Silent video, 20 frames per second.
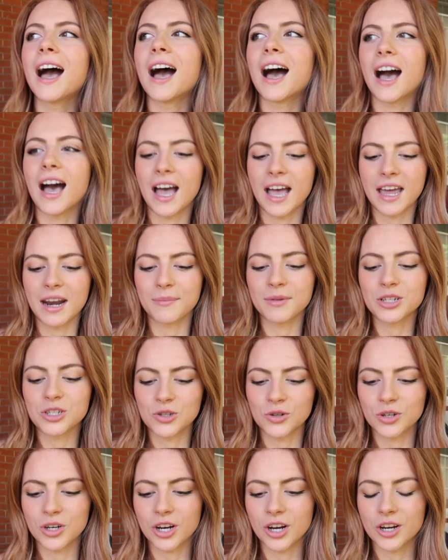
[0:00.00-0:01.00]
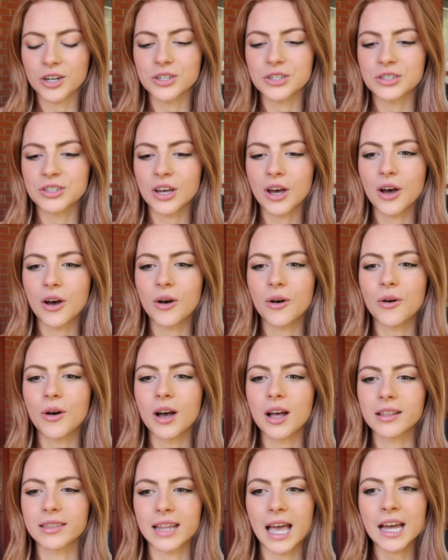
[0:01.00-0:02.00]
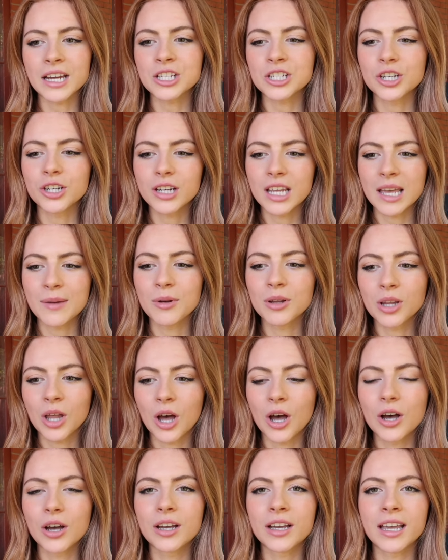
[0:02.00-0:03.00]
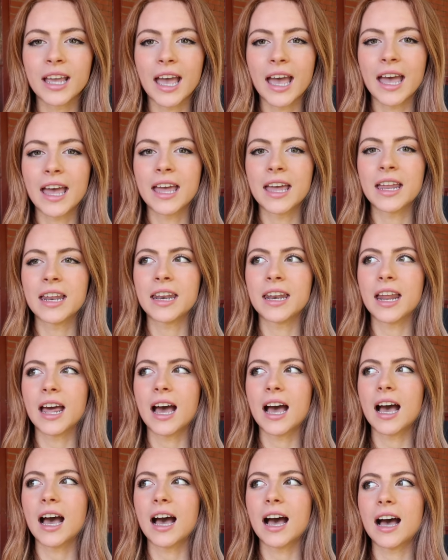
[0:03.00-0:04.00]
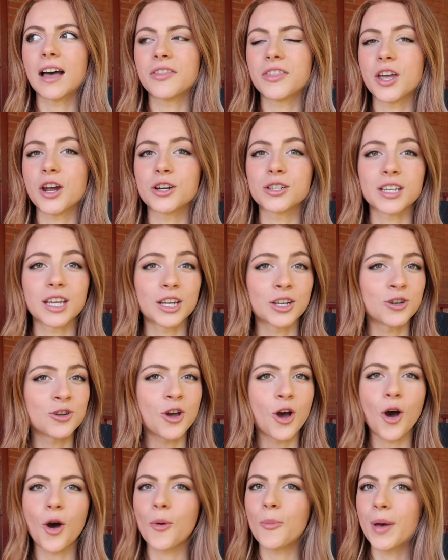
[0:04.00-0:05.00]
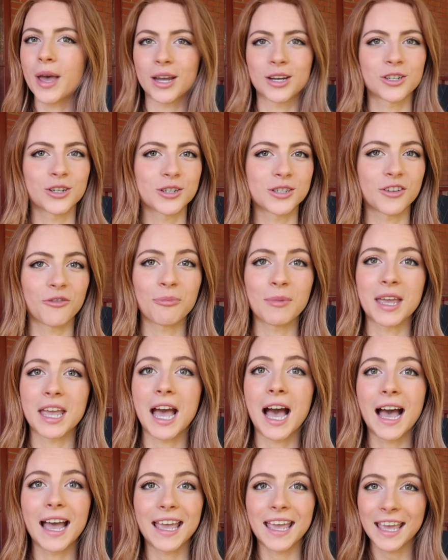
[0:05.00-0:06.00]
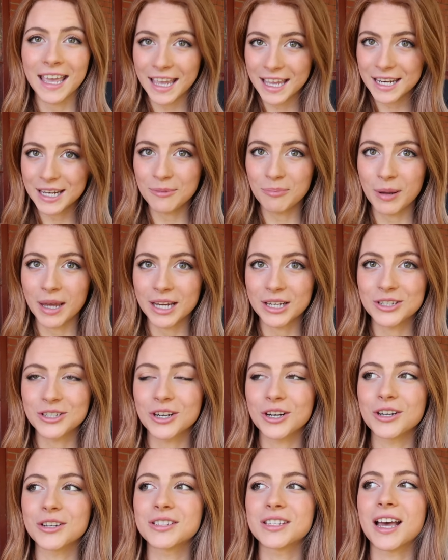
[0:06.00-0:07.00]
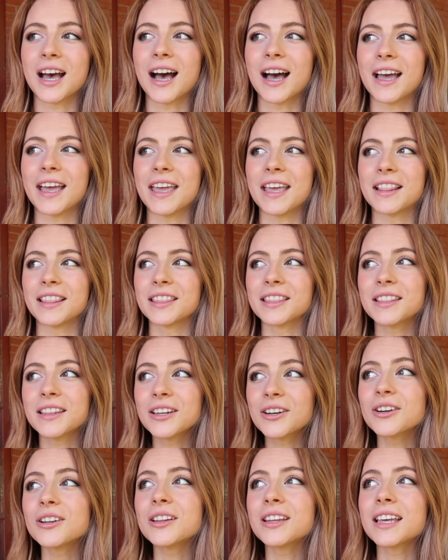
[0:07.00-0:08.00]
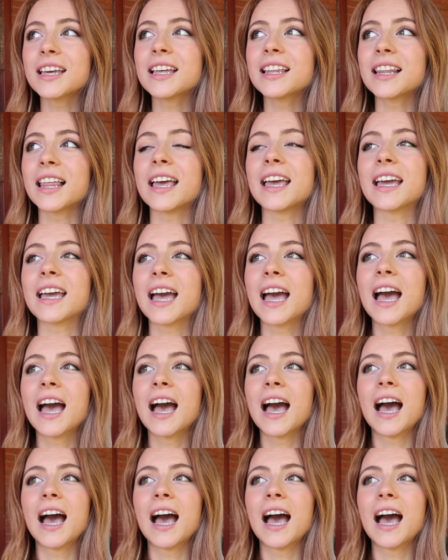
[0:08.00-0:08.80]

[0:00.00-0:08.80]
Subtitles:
and I'm a junior. So last year came along and there's like no pictures of me. I hated pictures. I literally like,